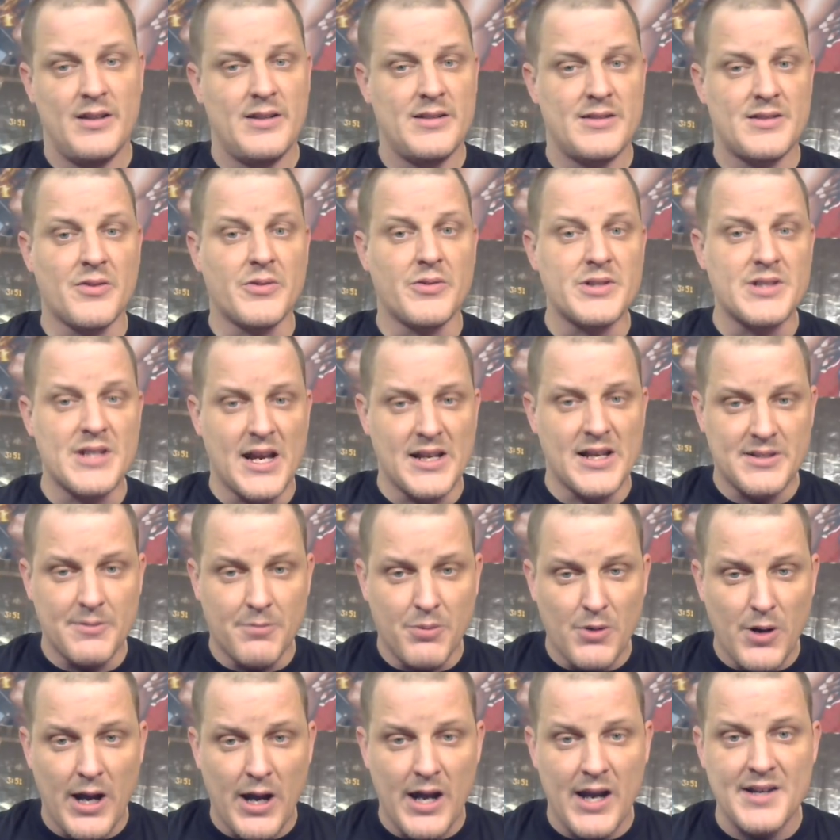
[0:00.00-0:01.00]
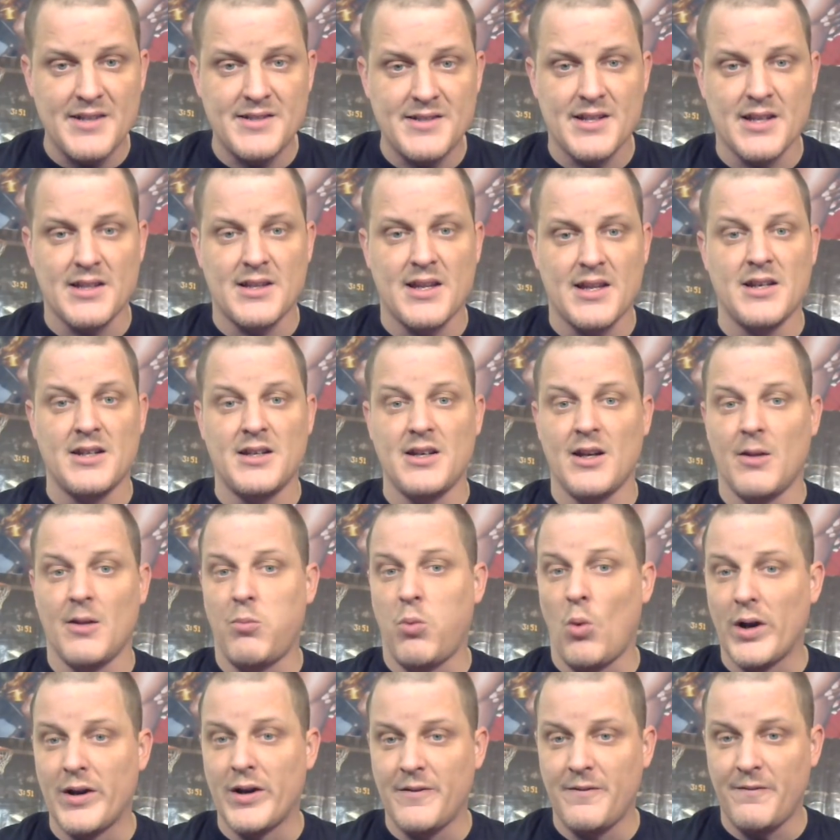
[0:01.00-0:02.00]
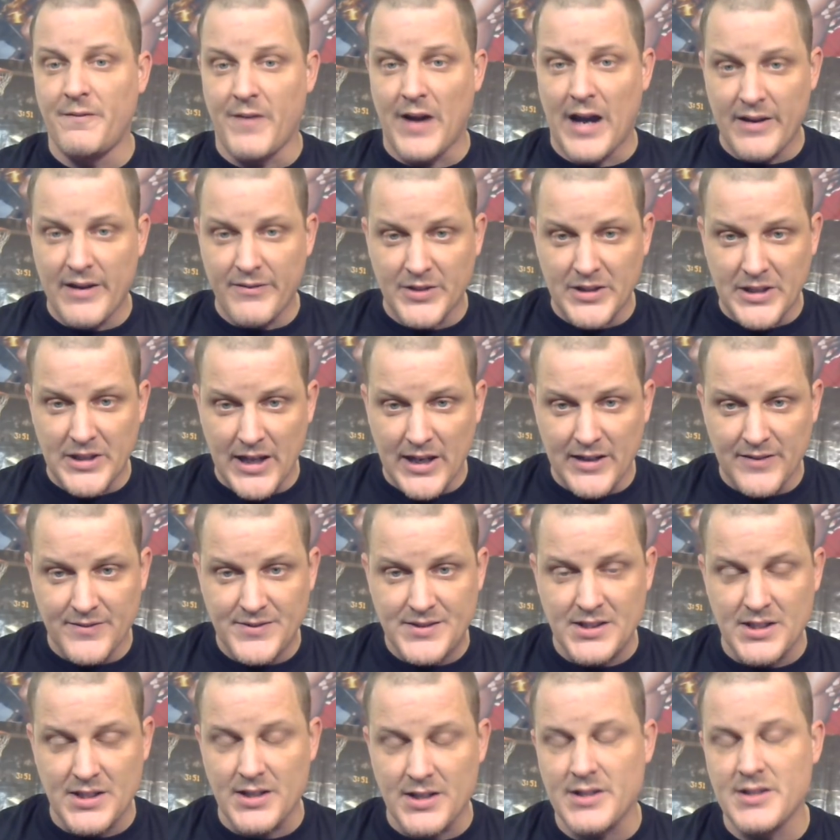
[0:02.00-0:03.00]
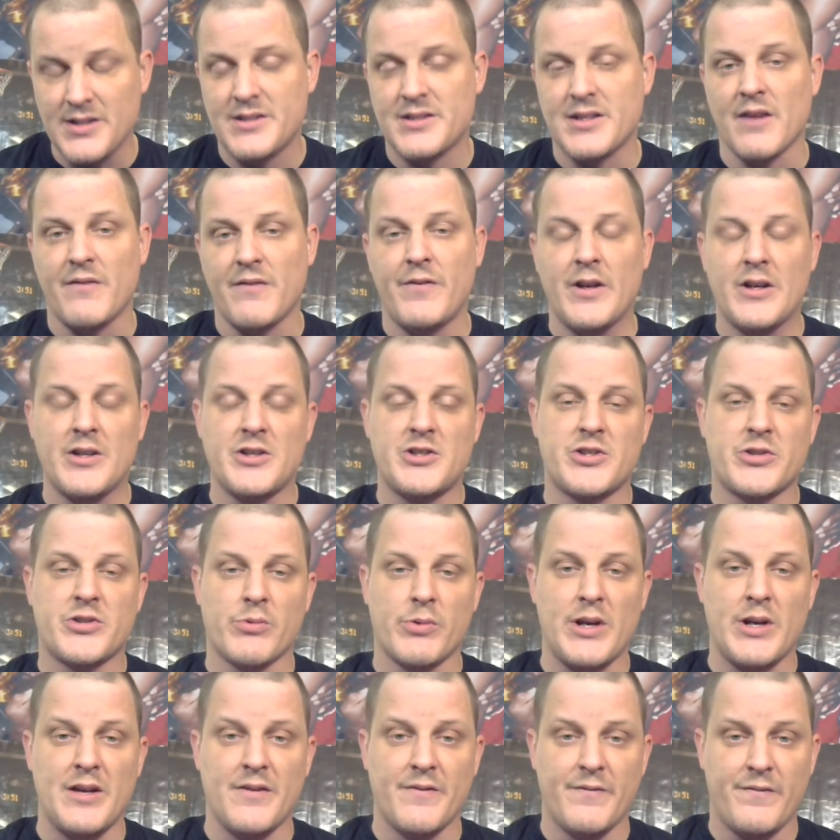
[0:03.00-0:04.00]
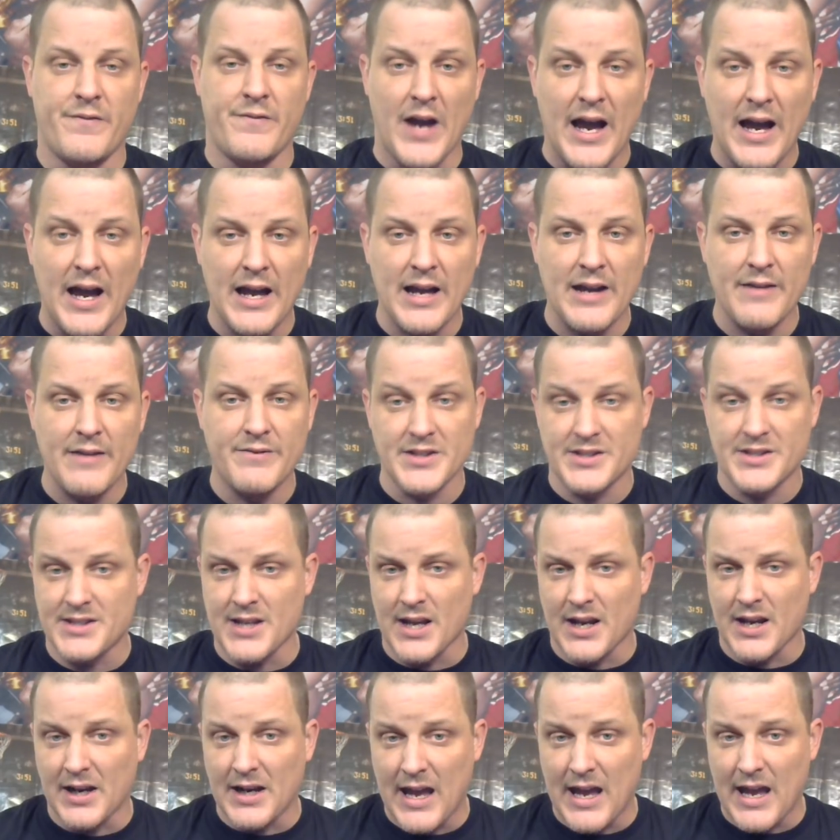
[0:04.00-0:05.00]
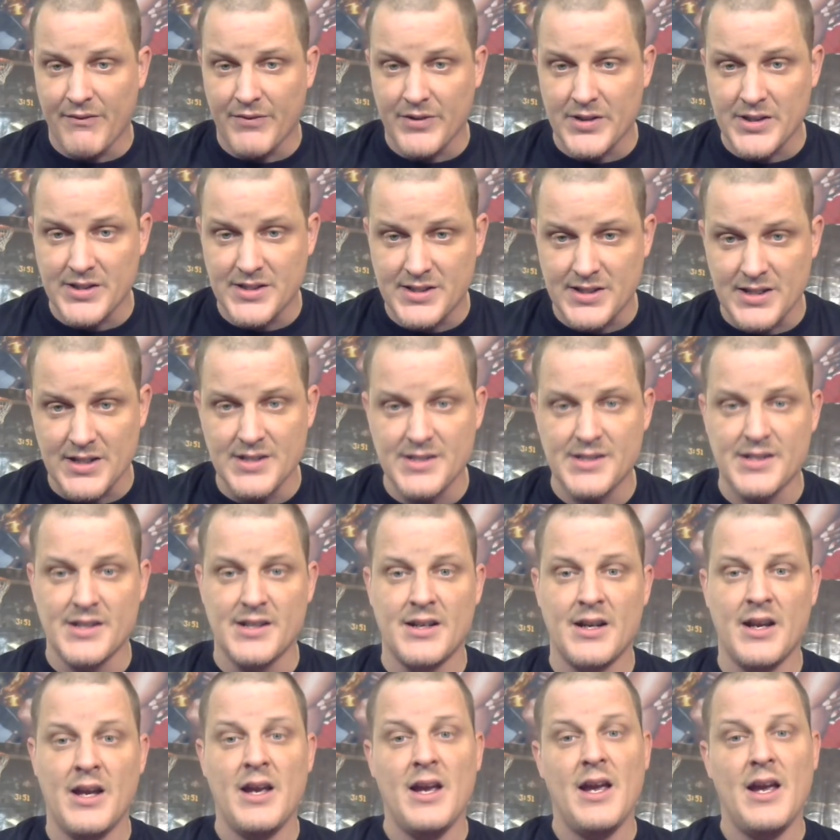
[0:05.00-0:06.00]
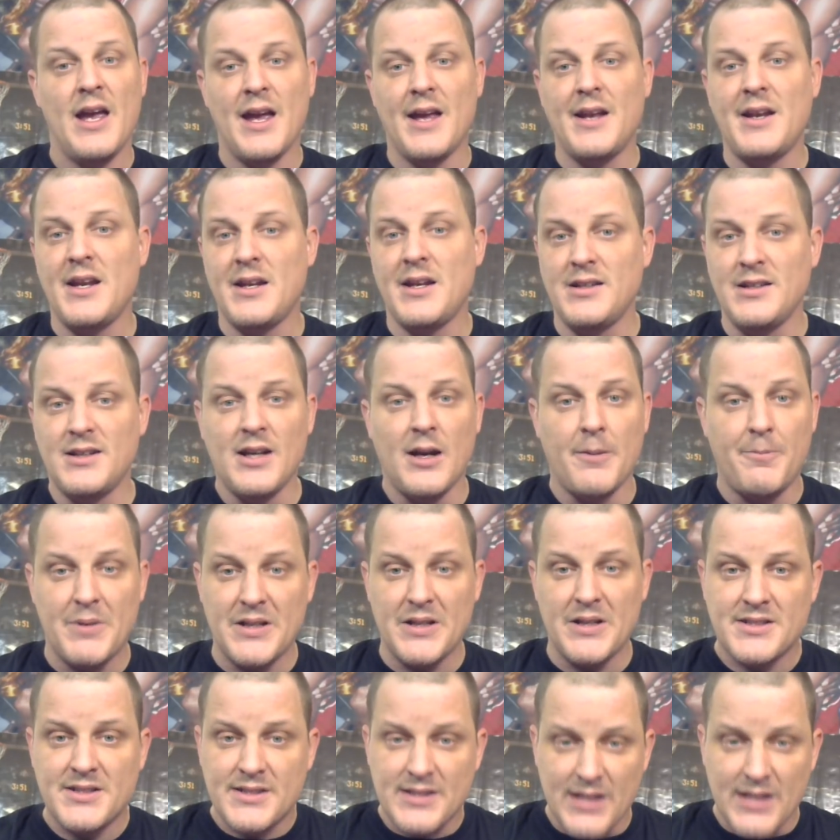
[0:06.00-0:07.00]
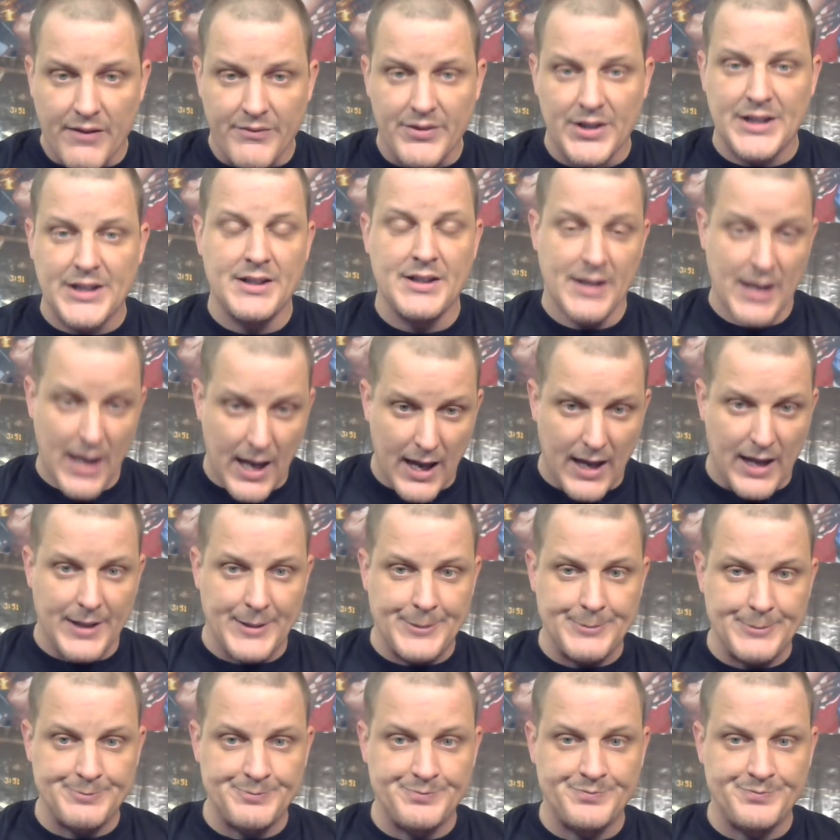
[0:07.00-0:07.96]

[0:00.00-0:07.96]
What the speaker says: So it's not a surprise that they ended up 1-5 in the NFC East. They finished 3-5 the second half of the season and ended up at 7-9.